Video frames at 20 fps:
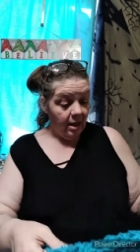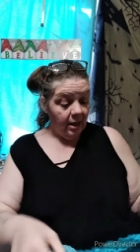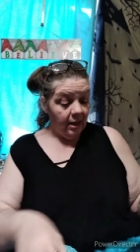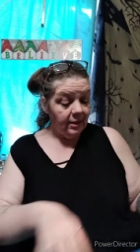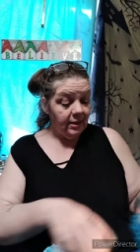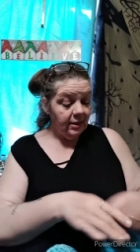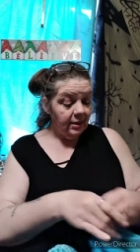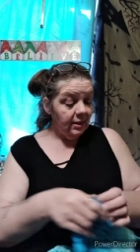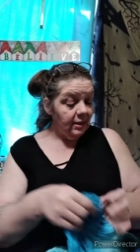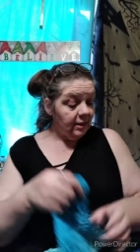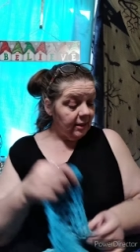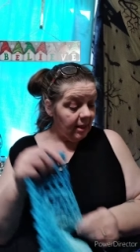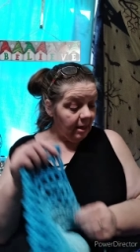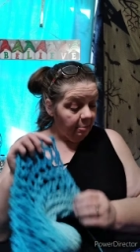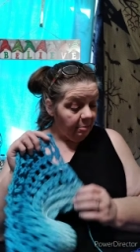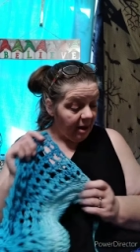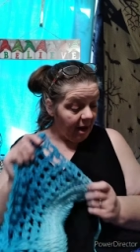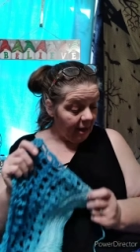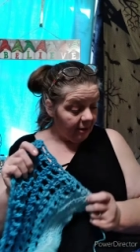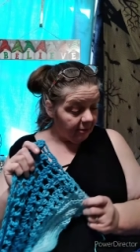This is the
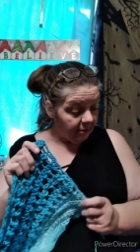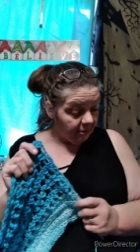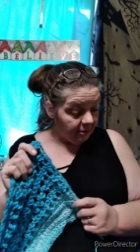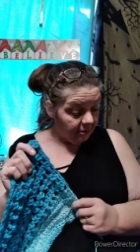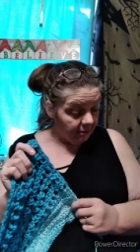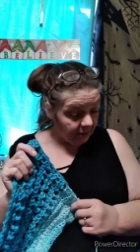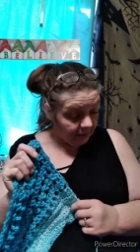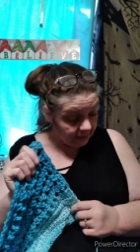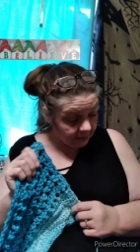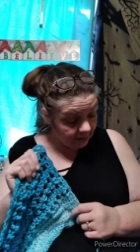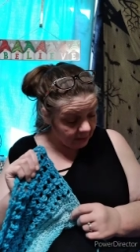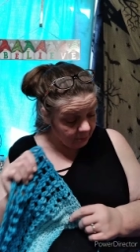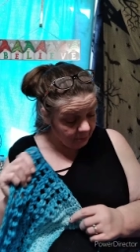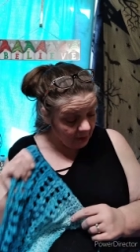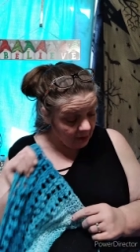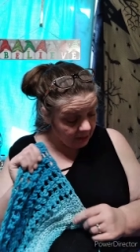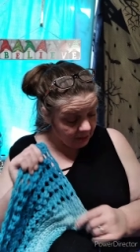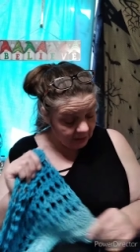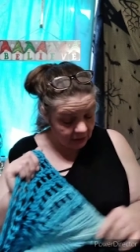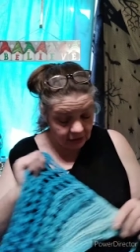same pattern. It's the
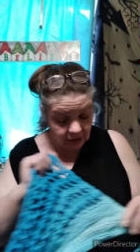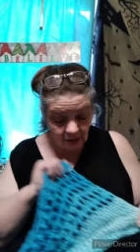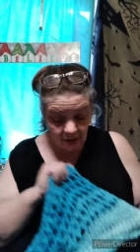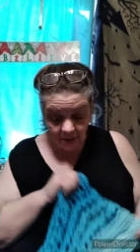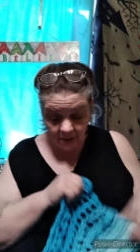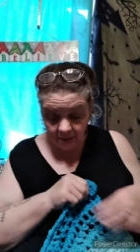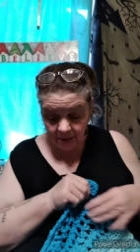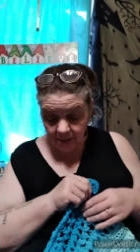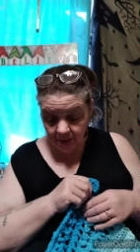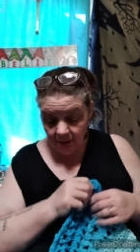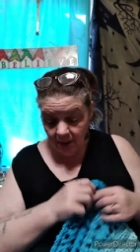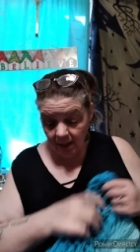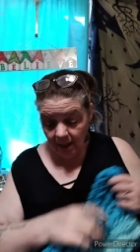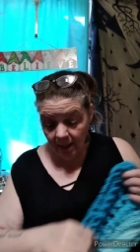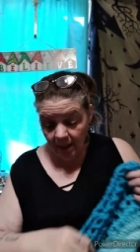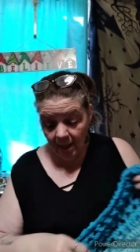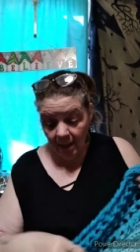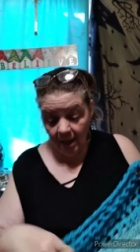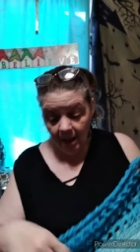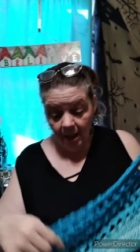pocket shawl.
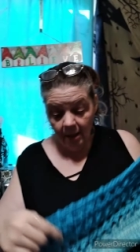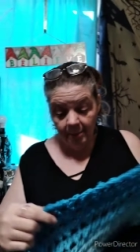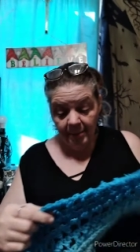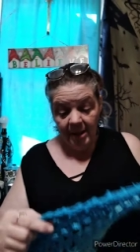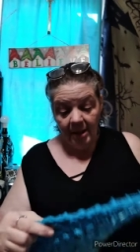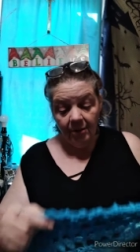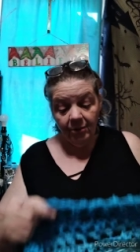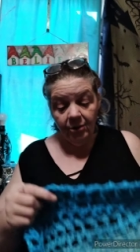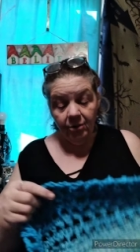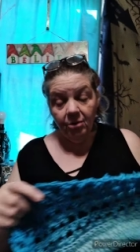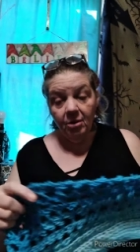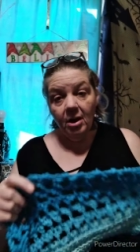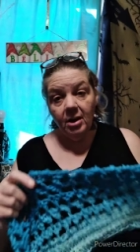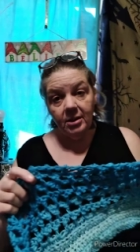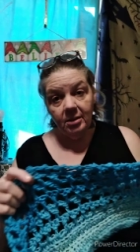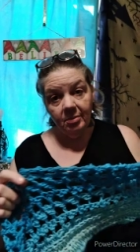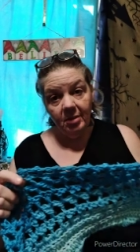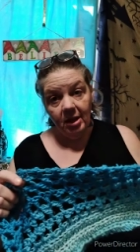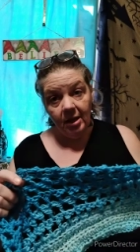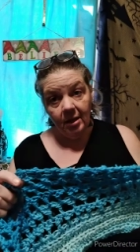But I don't know who I
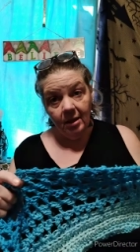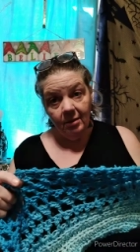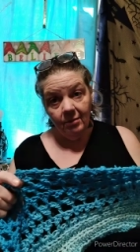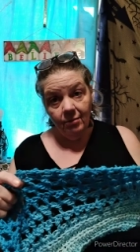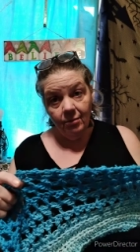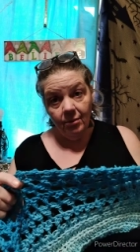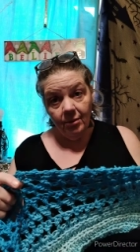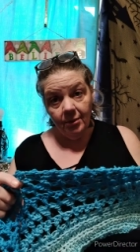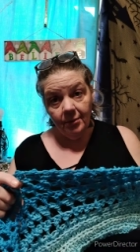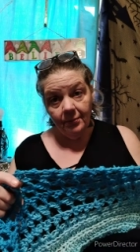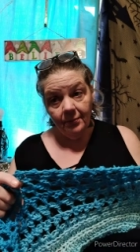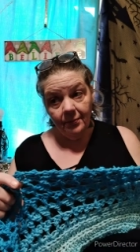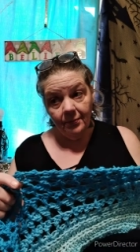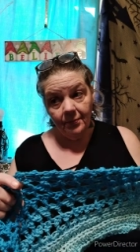was making it for.